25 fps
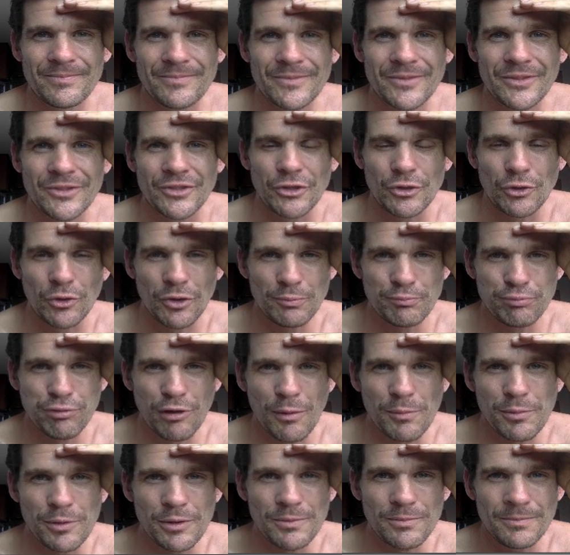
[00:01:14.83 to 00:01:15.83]
So you're the
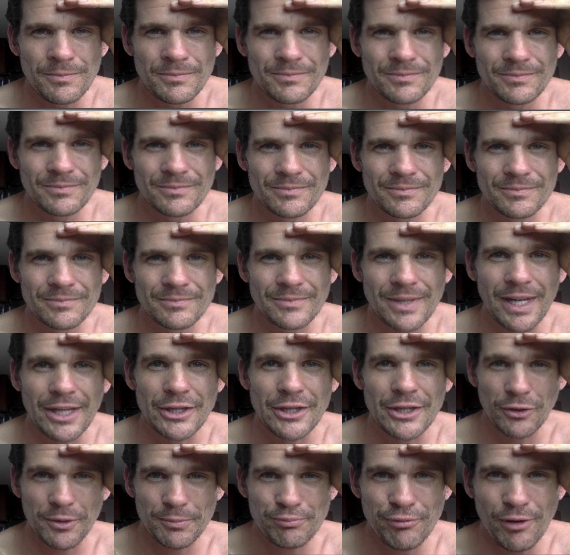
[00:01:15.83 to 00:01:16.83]
problem, and
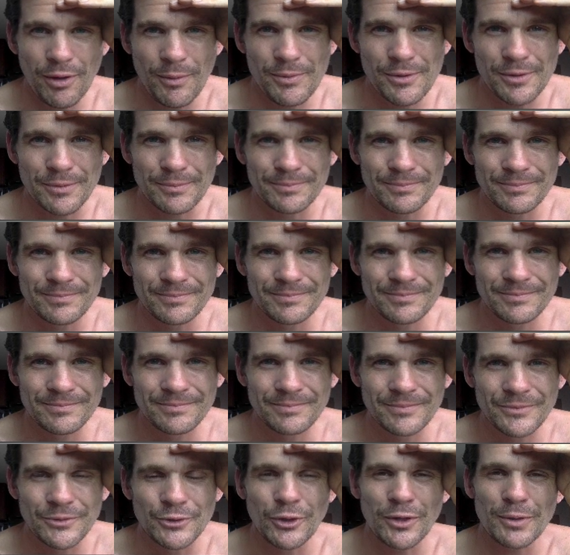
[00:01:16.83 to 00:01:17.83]
you're the problem.
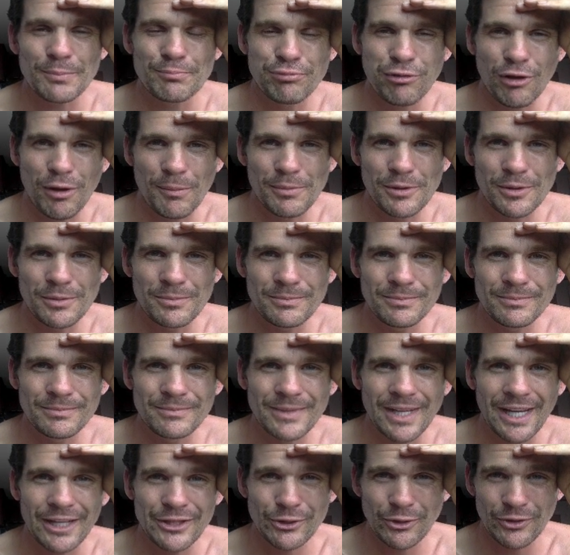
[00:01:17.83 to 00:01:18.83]
You're the problem,
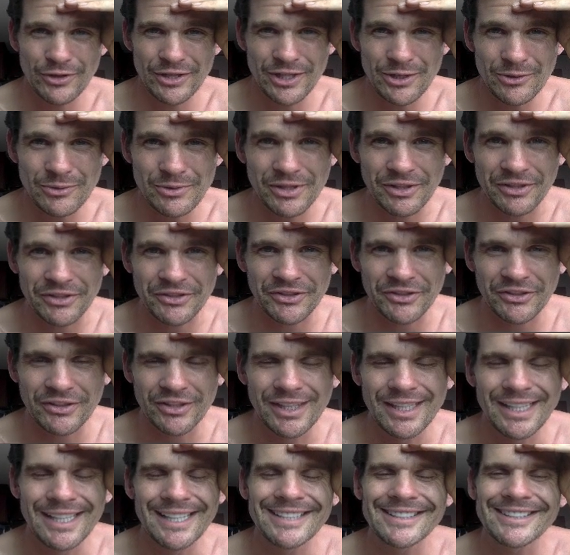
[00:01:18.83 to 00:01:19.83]
and you're the illness.
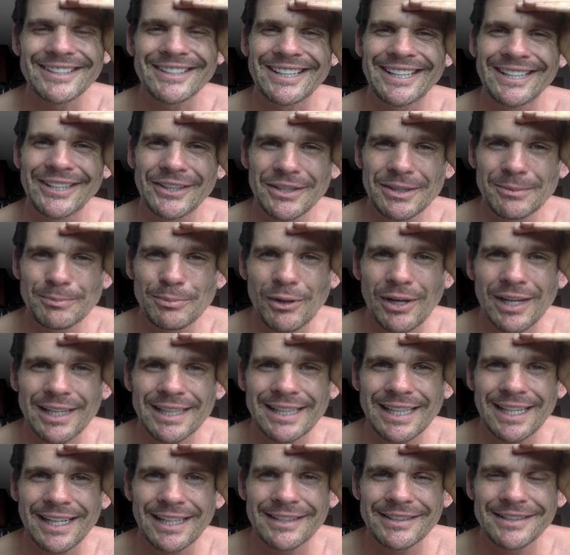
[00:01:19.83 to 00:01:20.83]
So get on your bike,
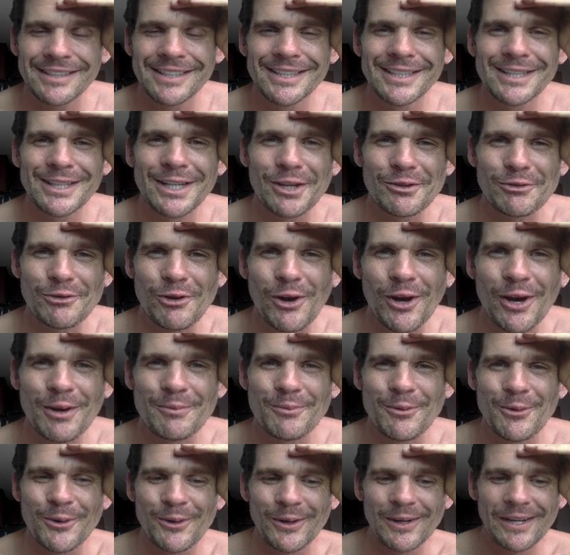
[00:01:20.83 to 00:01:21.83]
cunt, and ride
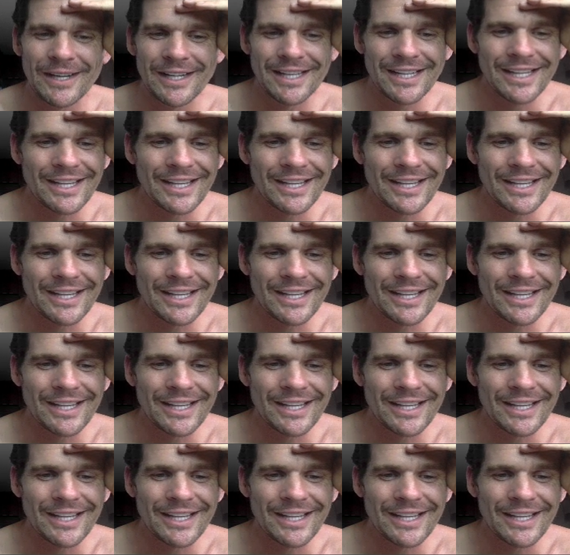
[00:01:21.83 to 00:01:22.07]
more."